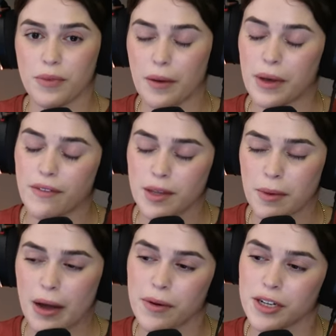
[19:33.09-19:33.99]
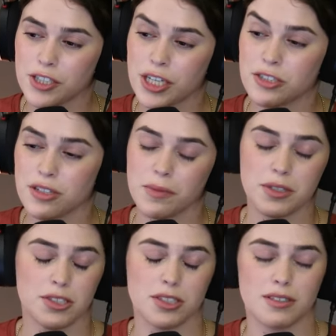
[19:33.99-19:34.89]
that we have the power to change
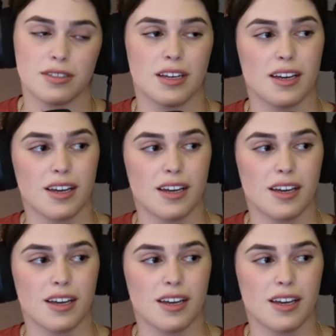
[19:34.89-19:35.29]
them is just